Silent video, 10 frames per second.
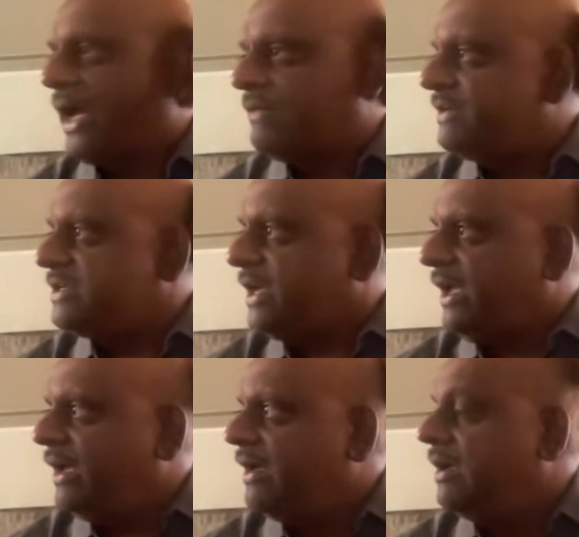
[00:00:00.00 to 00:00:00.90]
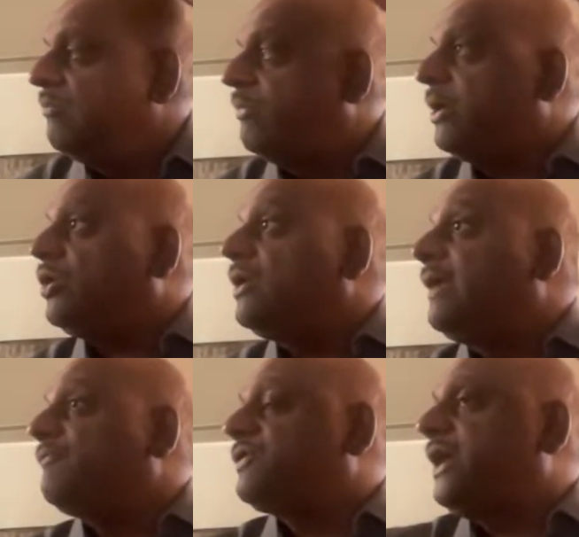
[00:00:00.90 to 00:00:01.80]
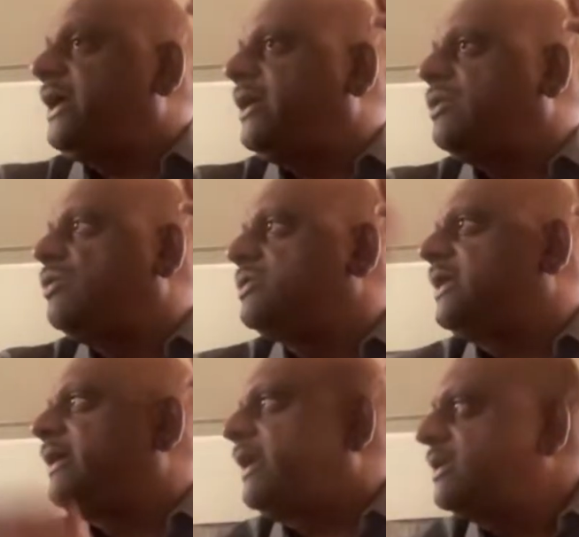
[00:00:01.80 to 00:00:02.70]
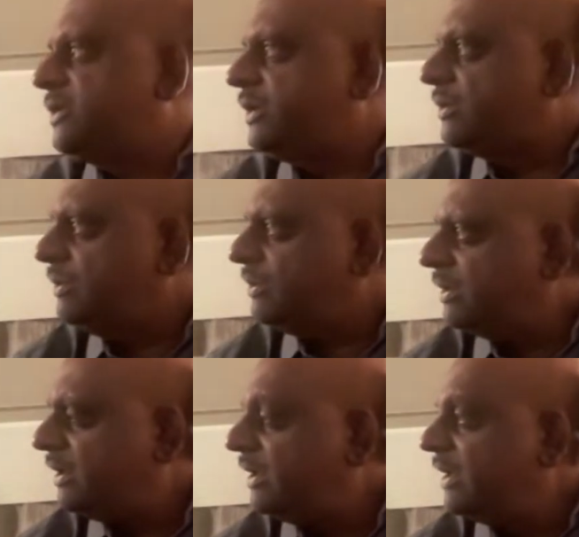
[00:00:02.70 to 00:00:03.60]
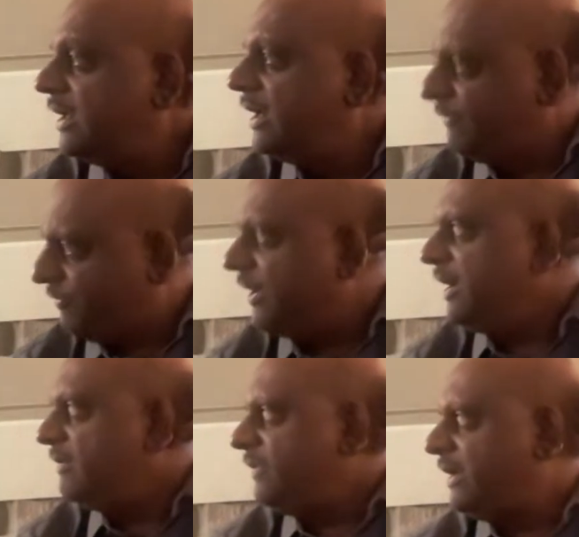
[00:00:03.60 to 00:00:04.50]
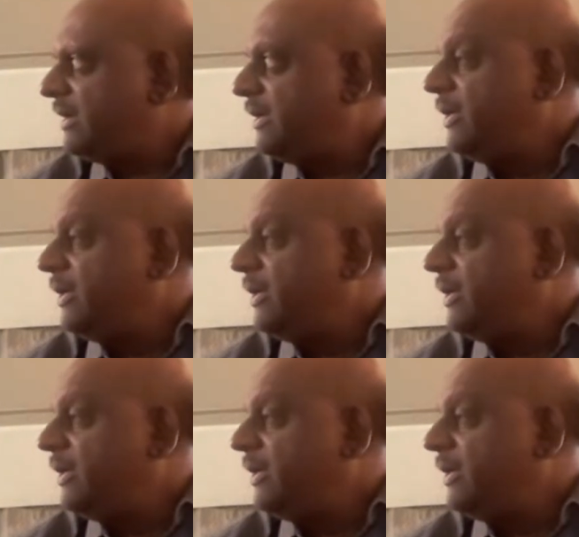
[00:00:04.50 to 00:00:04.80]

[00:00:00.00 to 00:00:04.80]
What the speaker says: IVC, but on left side it goes and drains into left renal vein.